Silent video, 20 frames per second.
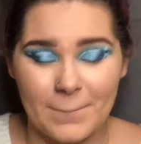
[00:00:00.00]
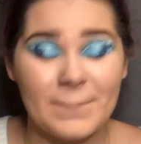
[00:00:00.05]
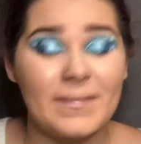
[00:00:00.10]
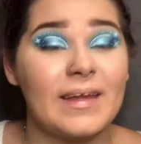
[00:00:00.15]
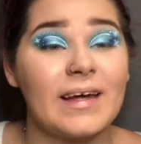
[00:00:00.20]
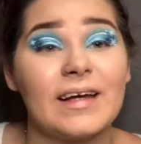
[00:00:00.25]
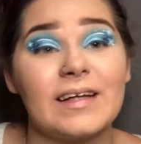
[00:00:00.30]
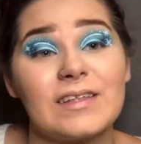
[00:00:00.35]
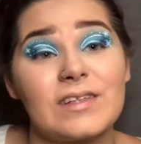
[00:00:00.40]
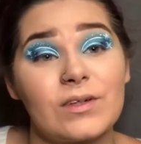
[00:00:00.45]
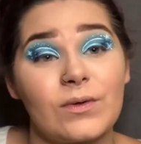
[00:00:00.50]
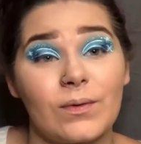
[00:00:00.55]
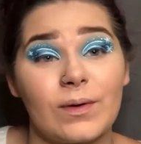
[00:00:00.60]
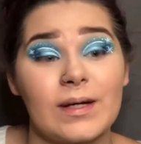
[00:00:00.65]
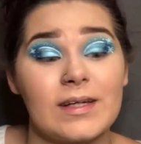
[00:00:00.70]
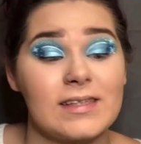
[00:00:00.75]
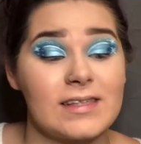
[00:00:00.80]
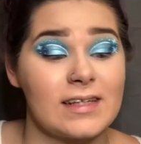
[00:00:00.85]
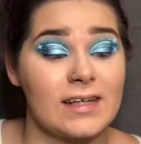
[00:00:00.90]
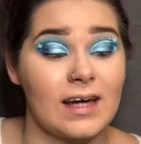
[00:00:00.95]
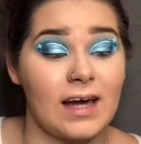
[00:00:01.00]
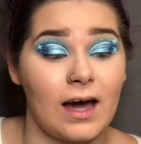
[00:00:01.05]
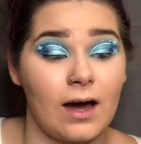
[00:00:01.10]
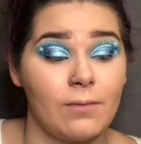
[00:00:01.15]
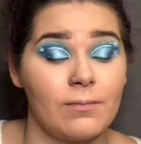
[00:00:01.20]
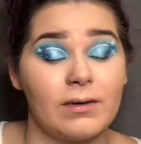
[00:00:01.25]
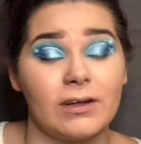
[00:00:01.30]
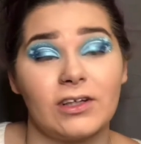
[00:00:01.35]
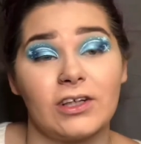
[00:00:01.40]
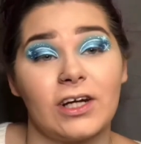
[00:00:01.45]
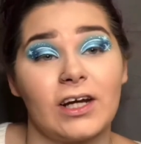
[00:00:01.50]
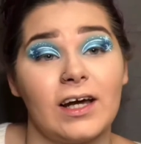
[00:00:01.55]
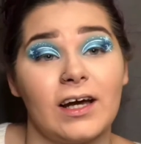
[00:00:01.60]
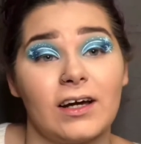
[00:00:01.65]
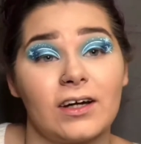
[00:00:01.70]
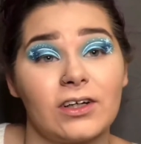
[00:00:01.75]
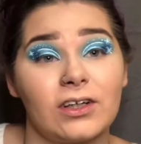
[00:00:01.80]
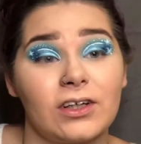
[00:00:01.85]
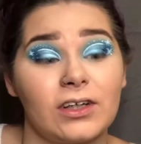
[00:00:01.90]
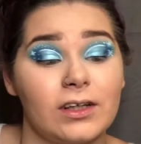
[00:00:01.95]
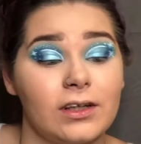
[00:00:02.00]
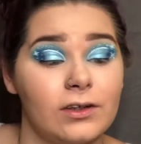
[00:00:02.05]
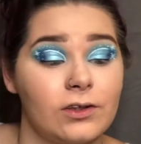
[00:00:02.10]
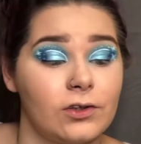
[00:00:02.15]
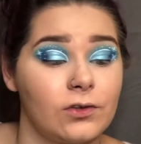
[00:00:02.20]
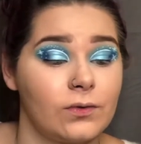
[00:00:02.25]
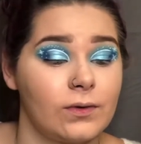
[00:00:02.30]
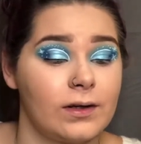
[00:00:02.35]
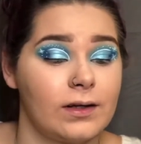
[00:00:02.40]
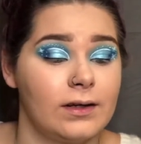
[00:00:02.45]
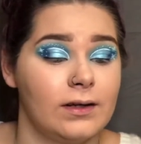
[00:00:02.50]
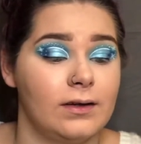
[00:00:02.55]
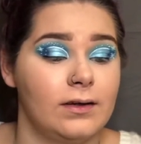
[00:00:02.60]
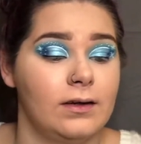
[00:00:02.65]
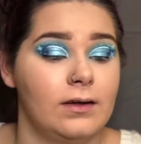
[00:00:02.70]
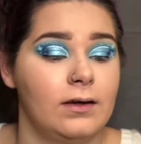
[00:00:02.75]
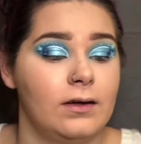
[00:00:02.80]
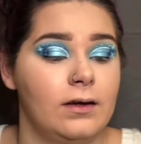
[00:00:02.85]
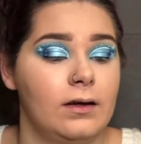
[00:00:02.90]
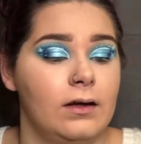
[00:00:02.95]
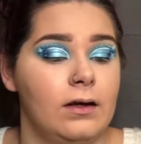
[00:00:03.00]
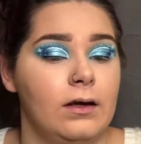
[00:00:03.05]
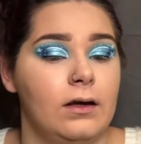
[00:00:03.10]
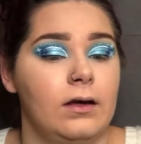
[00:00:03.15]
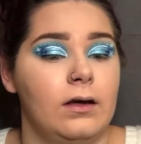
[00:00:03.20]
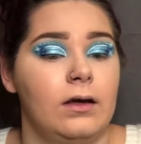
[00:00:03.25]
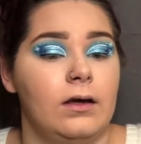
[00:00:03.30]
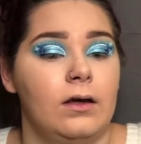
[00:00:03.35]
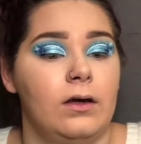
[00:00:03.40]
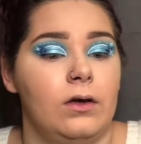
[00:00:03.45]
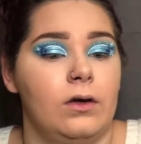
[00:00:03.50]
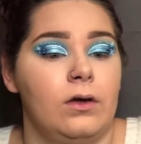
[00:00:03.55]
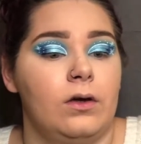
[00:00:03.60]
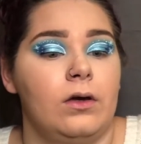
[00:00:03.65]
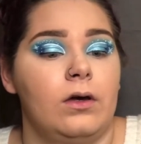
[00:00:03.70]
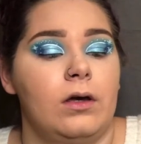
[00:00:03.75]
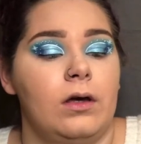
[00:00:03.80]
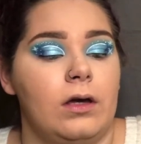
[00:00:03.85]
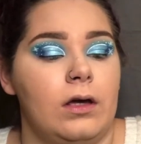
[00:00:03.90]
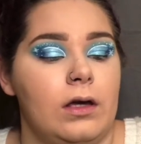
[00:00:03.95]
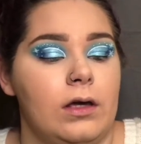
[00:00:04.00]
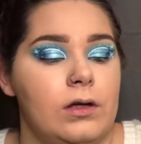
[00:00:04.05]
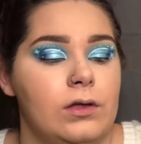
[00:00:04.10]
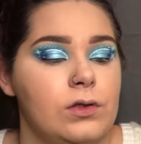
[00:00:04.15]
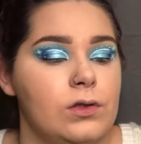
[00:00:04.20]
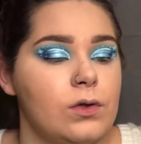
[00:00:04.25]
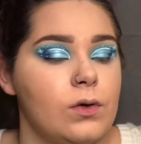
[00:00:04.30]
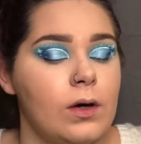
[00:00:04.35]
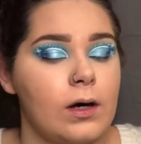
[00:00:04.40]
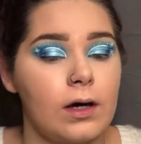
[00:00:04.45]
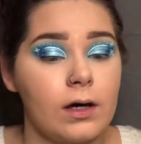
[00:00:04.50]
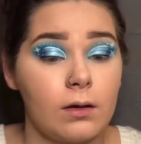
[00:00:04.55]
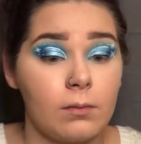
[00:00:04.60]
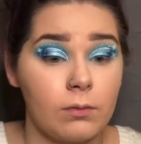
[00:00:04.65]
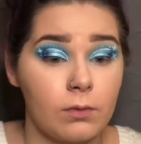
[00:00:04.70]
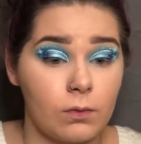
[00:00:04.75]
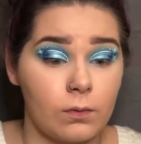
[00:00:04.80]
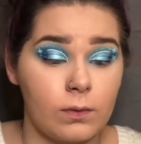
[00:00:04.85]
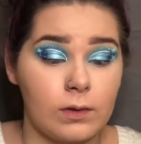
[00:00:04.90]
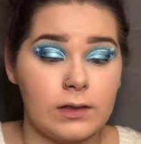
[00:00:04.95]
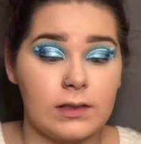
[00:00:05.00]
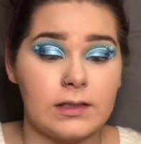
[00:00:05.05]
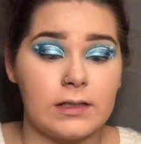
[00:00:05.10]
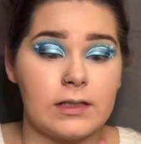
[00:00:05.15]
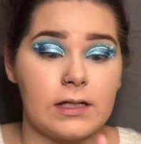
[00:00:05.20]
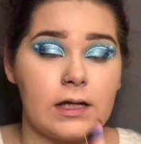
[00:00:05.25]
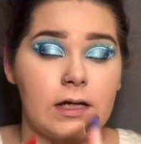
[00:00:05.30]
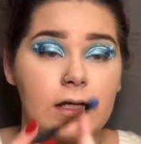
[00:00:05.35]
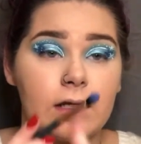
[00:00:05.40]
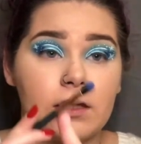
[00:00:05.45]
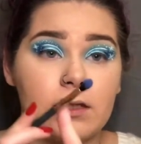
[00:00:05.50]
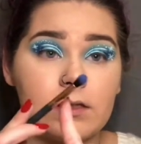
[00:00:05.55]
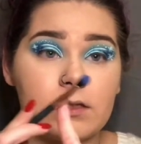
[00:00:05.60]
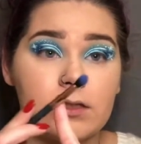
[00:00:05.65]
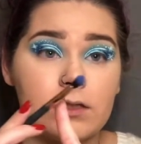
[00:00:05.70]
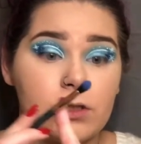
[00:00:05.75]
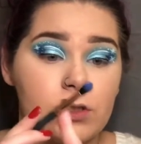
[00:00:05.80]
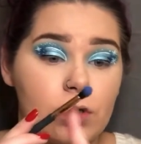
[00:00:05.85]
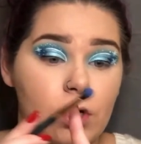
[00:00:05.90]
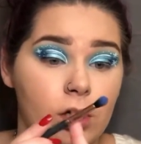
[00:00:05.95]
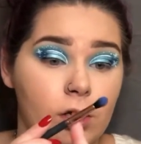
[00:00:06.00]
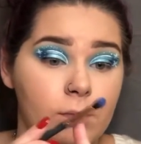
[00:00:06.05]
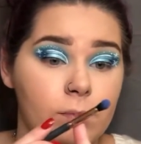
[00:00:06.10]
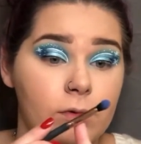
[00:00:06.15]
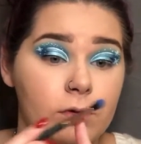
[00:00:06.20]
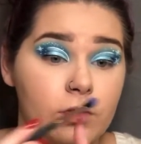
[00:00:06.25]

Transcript: It's crazy how much I actually enjoy it. Okay, so I'm going to take this dark blue